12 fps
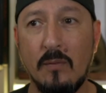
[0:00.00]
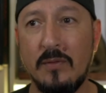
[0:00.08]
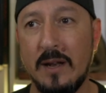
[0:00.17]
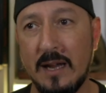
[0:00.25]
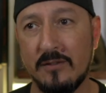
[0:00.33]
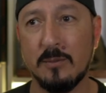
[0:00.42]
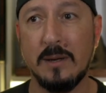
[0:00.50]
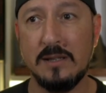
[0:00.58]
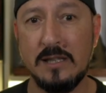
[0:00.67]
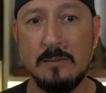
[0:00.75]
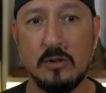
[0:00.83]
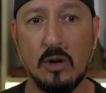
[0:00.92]
Then after my
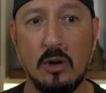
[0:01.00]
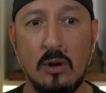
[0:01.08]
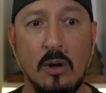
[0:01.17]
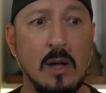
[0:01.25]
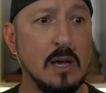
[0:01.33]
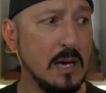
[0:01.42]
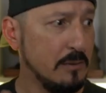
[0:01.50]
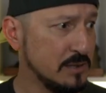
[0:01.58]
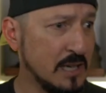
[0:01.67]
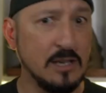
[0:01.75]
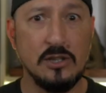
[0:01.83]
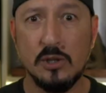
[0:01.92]
team call, I was
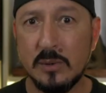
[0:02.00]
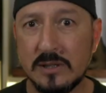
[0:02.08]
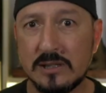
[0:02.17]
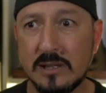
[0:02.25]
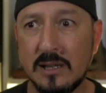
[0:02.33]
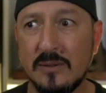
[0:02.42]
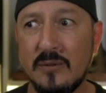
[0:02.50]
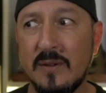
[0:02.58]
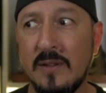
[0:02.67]
kind of doing stuff.